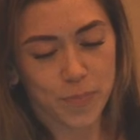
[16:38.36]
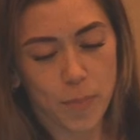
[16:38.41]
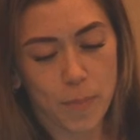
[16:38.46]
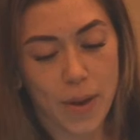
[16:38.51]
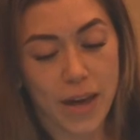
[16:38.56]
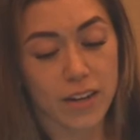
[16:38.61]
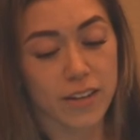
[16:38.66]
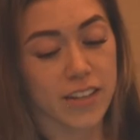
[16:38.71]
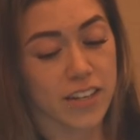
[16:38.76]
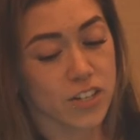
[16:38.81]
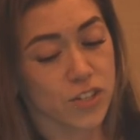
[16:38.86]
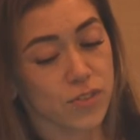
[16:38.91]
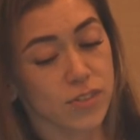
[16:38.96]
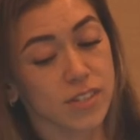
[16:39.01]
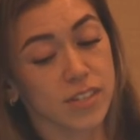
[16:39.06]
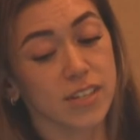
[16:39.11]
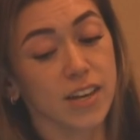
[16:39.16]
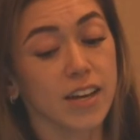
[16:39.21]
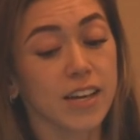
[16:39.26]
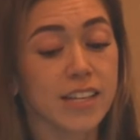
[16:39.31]
Battle Angel is
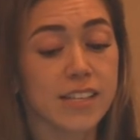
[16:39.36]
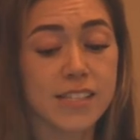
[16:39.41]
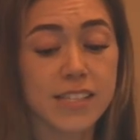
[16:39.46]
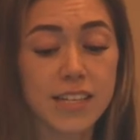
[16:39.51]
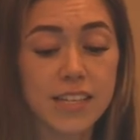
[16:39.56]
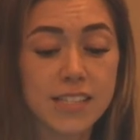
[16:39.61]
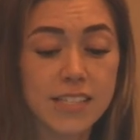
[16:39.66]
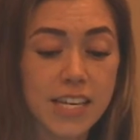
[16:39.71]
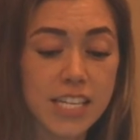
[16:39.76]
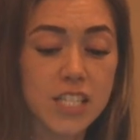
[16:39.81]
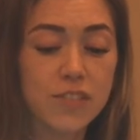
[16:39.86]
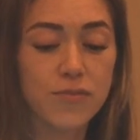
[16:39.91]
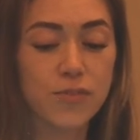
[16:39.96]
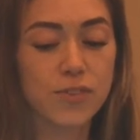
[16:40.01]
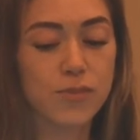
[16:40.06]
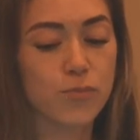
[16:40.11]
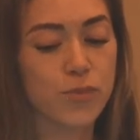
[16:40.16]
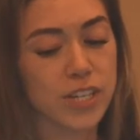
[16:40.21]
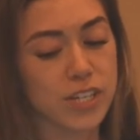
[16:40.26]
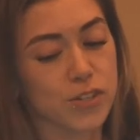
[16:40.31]
a young and
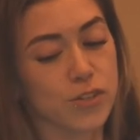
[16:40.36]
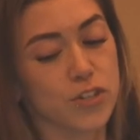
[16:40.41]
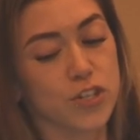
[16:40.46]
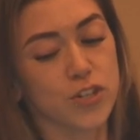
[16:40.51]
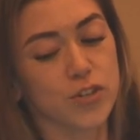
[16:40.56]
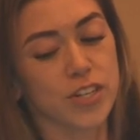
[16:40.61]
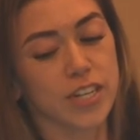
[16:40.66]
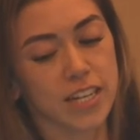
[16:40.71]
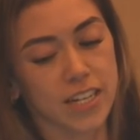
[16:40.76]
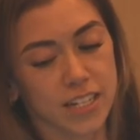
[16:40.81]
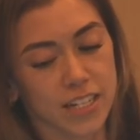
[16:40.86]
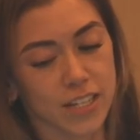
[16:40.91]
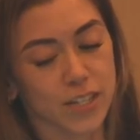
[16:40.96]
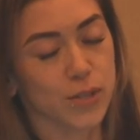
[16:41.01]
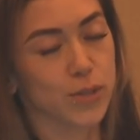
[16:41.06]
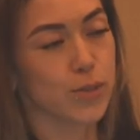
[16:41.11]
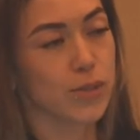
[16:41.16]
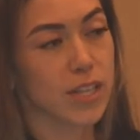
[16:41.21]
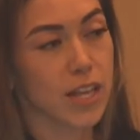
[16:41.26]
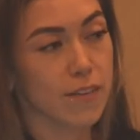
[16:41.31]
successful researcher in India
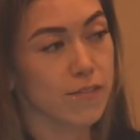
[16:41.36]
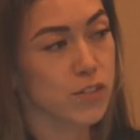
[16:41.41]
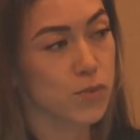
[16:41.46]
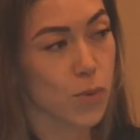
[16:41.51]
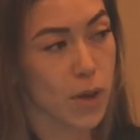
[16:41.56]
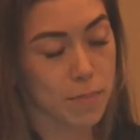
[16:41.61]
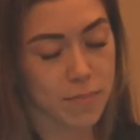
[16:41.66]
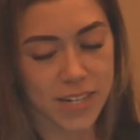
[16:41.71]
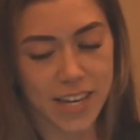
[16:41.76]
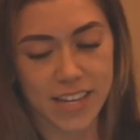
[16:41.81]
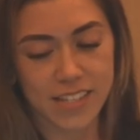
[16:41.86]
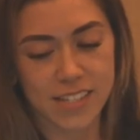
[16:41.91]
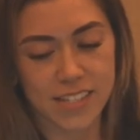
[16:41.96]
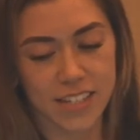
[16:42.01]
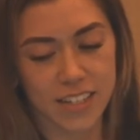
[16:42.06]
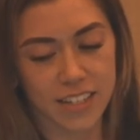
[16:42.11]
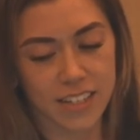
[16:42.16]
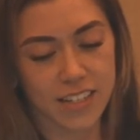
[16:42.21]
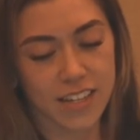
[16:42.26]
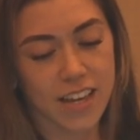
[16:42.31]
who loves web
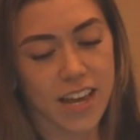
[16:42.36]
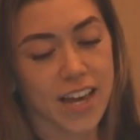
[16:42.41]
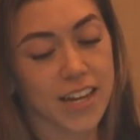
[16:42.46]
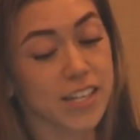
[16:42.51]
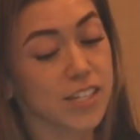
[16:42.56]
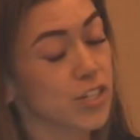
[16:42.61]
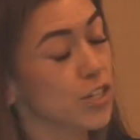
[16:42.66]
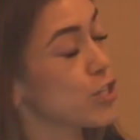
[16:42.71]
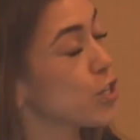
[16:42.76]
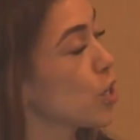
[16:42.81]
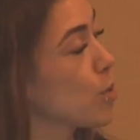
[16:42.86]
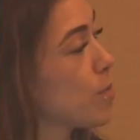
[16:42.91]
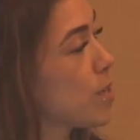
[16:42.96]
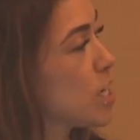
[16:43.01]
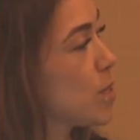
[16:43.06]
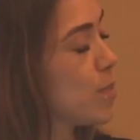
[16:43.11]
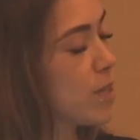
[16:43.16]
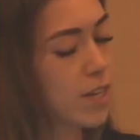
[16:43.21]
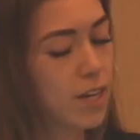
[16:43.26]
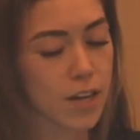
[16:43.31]
testing and is determined
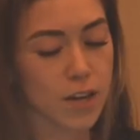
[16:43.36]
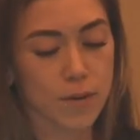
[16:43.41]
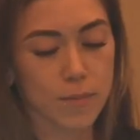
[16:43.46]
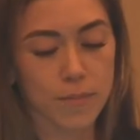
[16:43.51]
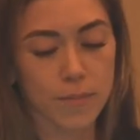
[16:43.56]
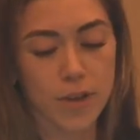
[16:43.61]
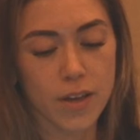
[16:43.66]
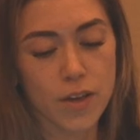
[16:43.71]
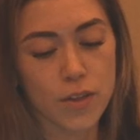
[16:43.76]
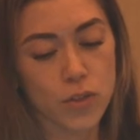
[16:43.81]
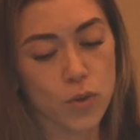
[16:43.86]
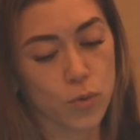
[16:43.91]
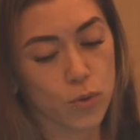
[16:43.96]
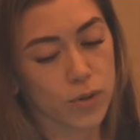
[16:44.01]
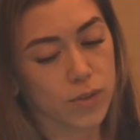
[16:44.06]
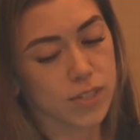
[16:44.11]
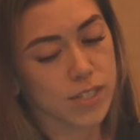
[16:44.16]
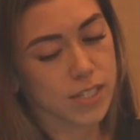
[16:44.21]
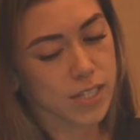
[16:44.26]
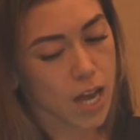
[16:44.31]
to become the
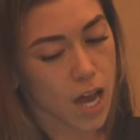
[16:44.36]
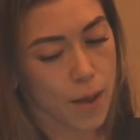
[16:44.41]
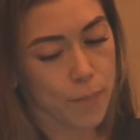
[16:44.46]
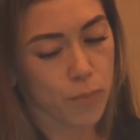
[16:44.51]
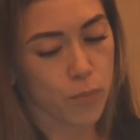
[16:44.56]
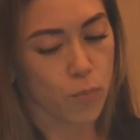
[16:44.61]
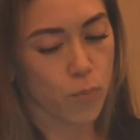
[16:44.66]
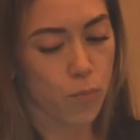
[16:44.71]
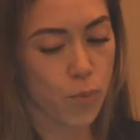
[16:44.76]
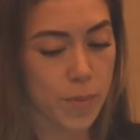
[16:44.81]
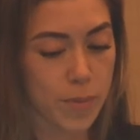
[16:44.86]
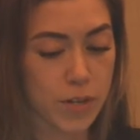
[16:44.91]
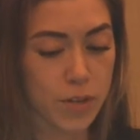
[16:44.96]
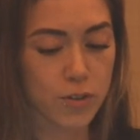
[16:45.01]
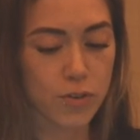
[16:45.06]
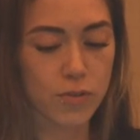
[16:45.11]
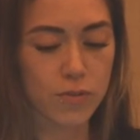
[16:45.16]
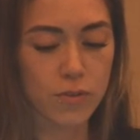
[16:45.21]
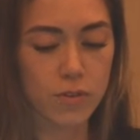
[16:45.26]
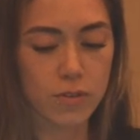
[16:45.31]
world's top women
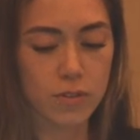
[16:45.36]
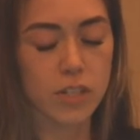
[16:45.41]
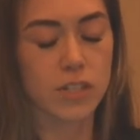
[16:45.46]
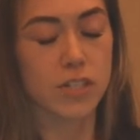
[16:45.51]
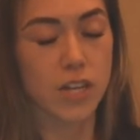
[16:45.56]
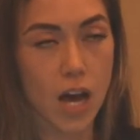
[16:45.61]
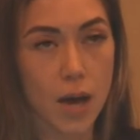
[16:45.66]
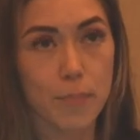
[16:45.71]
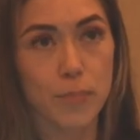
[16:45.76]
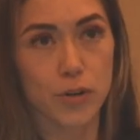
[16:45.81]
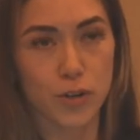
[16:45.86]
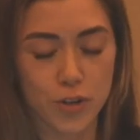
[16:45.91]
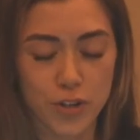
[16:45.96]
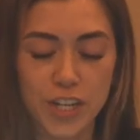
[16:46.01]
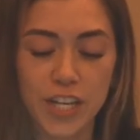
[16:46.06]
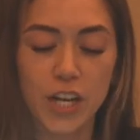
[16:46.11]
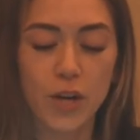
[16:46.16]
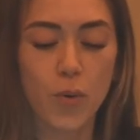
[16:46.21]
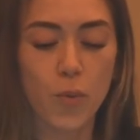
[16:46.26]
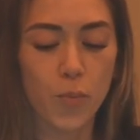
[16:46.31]
the top
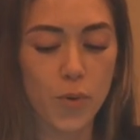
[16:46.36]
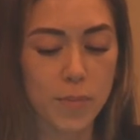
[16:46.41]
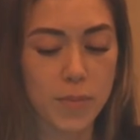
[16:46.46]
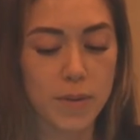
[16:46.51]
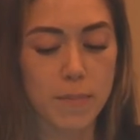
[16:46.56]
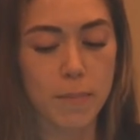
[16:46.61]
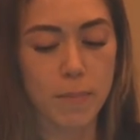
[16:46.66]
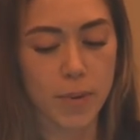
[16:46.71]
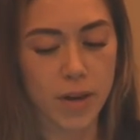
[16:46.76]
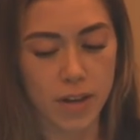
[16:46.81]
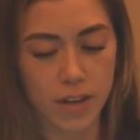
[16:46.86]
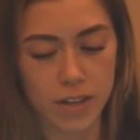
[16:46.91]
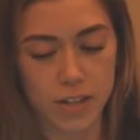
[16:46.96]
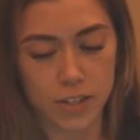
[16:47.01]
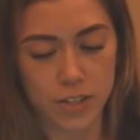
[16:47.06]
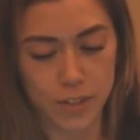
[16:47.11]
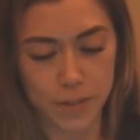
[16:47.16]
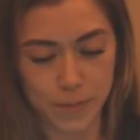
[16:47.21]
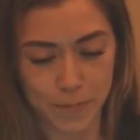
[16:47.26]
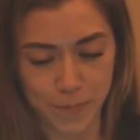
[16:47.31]
earning women bug
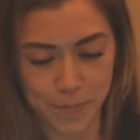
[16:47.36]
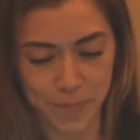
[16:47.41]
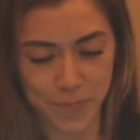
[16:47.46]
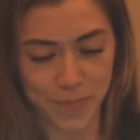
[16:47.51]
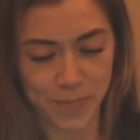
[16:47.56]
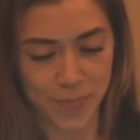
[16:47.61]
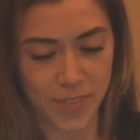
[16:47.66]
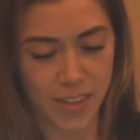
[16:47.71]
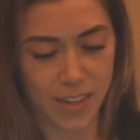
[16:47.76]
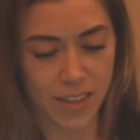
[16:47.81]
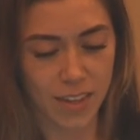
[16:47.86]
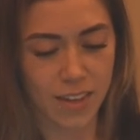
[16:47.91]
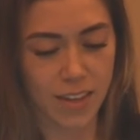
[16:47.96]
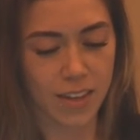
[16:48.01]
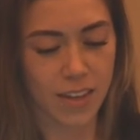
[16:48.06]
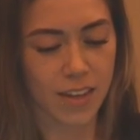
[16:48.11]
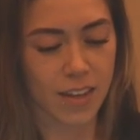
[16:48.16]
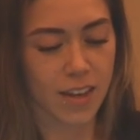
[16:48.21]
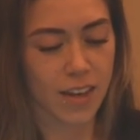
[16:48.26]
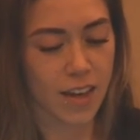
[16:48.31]
hunter.
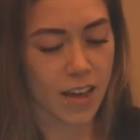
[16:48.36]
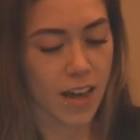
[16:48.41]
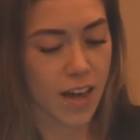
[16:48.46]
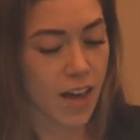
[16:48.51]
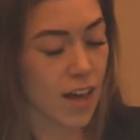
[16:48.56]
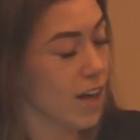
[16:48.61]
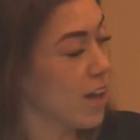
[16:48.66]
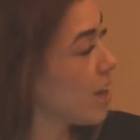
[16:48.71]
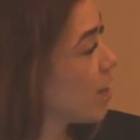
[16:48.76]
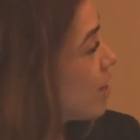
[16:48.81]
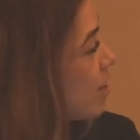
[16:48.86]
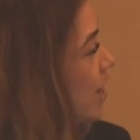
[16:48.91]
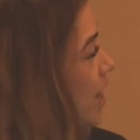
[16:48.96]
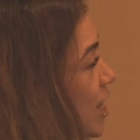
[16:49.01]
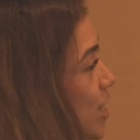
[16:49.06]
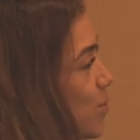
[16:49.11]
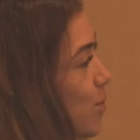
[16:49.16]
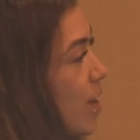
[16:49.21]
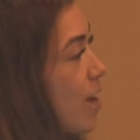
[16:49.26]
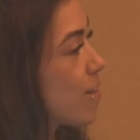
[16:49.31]
Uh,
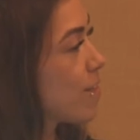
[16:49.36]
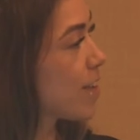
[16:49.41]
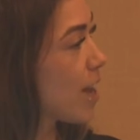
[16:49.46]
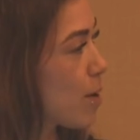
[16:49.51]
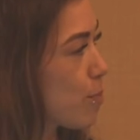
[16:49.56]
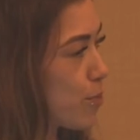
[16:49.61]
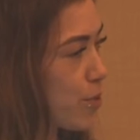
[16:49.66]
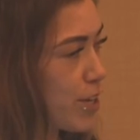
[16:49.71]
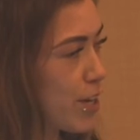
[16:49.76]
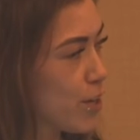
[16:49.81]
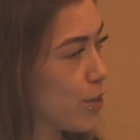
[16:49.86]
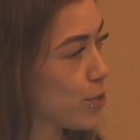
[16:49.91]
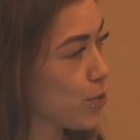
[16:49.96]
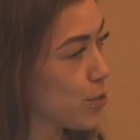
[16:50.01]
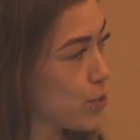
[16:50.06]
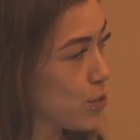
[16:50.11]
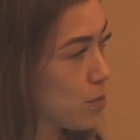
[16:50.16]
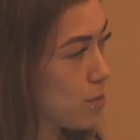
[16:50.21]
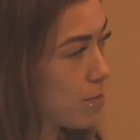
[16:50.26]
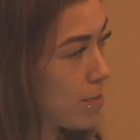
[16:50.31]
next, we have Gabrielle,
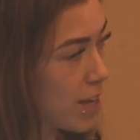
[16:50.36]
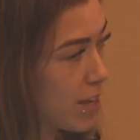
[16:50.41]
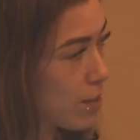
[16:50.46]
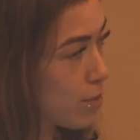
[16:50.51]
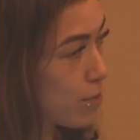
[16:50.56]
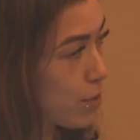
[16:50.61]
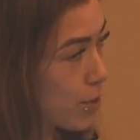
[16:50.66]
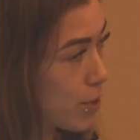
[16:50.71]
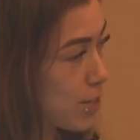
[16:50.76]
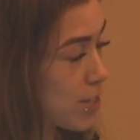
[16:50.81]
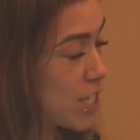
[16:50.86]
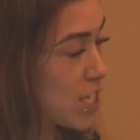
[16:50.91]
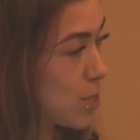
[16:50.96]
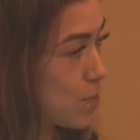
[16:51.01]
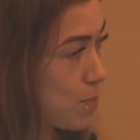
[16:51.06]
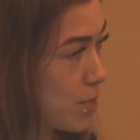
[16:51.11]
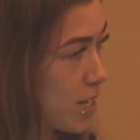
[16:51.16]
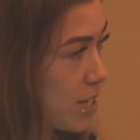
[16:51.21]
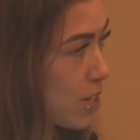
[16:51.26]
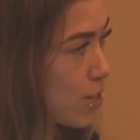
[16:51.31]
who you may have heard
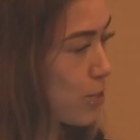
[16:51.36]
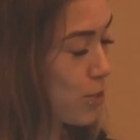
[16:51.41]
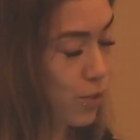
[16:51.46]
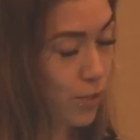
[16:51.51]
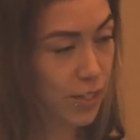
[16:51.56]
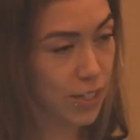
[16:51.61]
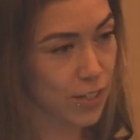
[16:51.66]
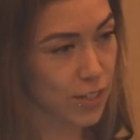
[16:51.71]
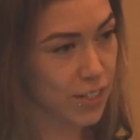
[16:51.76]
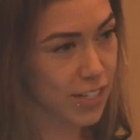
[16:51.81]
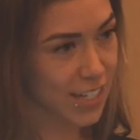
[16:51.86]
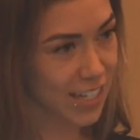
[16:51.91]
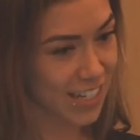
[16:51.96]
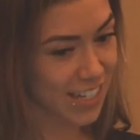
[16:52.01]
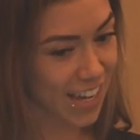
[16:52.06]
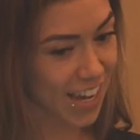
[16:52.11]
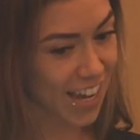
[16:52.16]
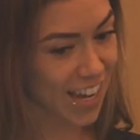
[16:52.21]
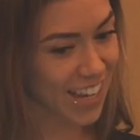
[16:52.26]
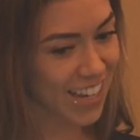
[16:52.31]
speak earlier
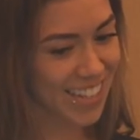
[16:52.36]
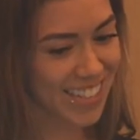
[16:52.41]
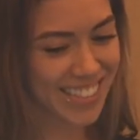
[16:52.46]
today.